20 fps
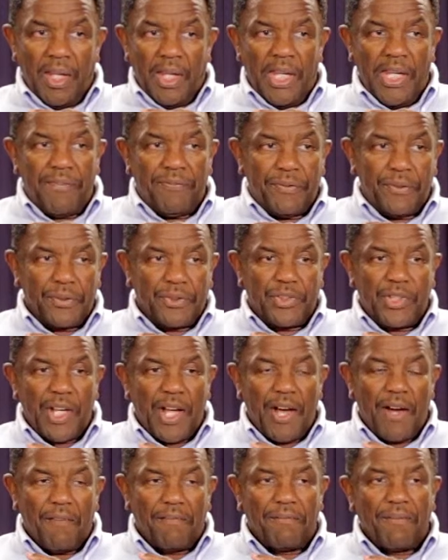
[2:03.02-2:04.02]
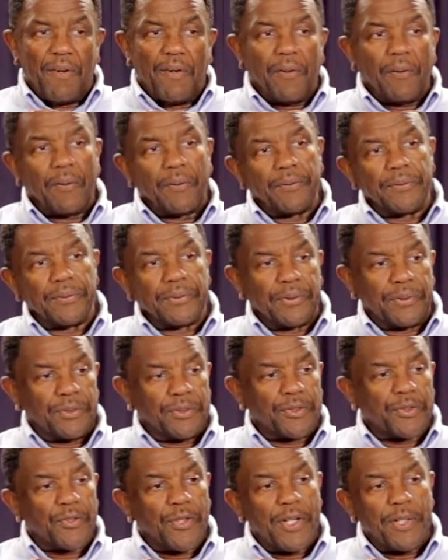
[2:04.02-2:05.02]
If your child falls and
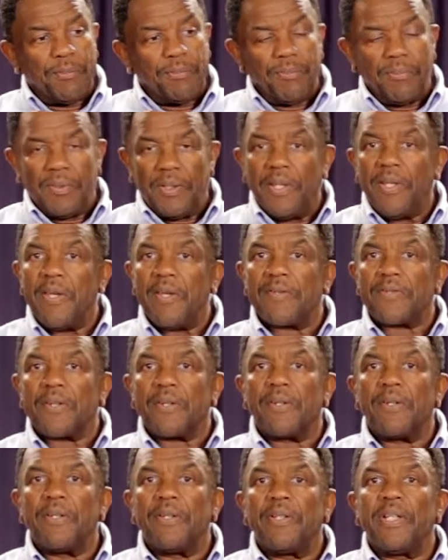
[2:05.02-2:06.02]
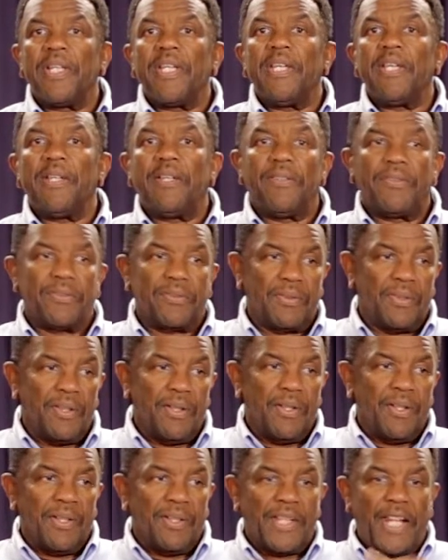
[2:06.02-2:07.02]
scrape his or her knees,
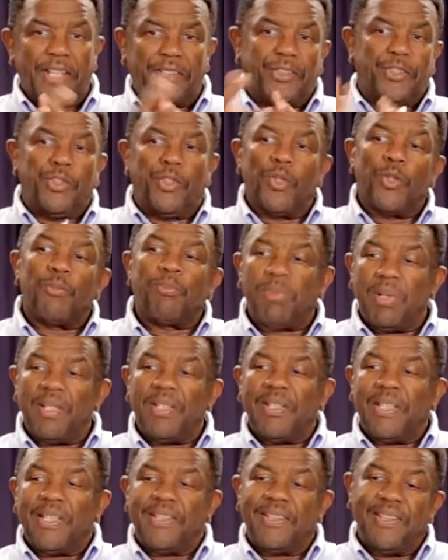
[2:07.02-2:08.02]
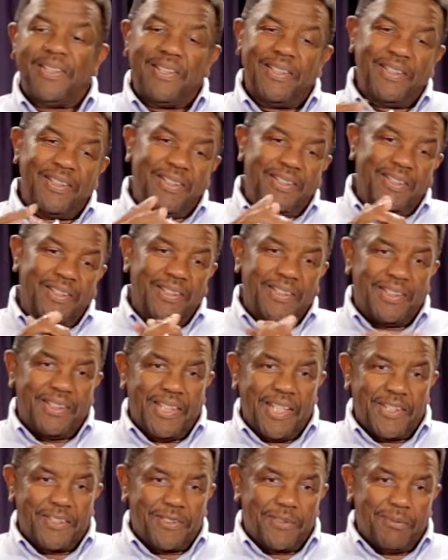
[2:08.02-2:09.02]
that's your blood
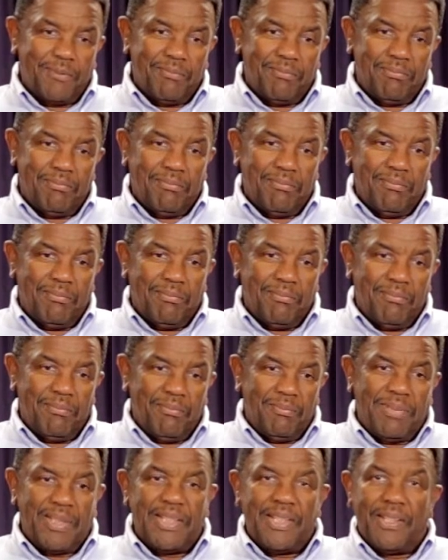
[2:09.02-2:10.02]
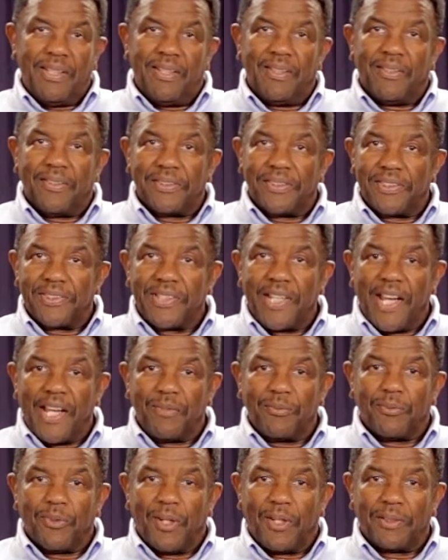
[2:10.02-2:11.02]
that's bleeding on the
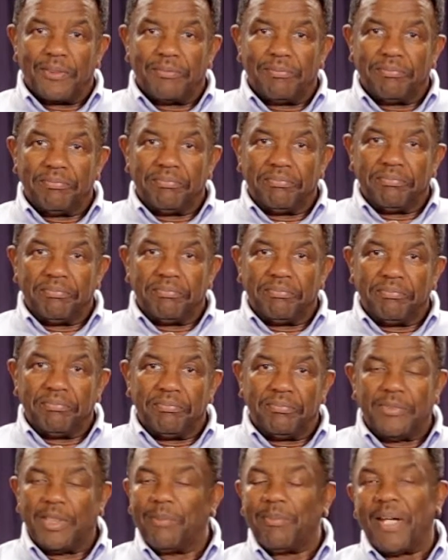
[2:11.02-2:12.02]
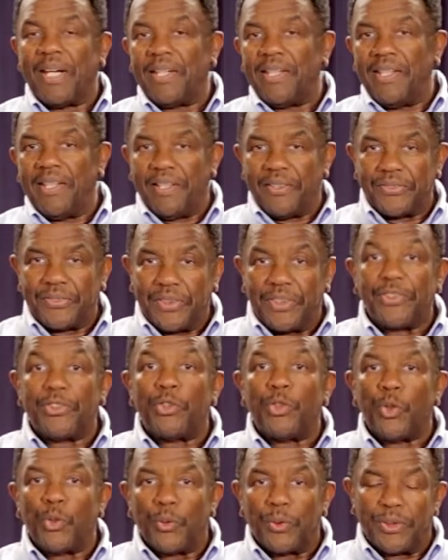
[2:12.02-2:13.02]
sidewalk. Nobody else. It's
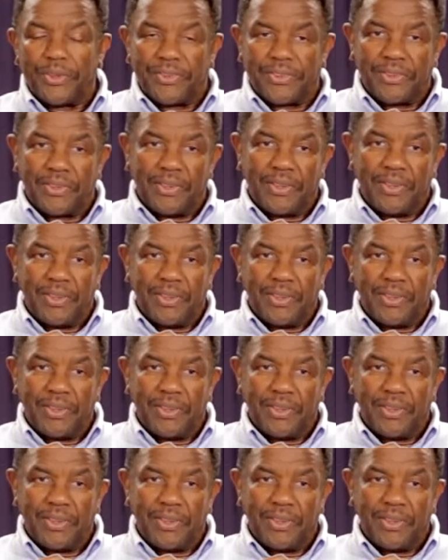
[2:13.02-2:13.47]
yours.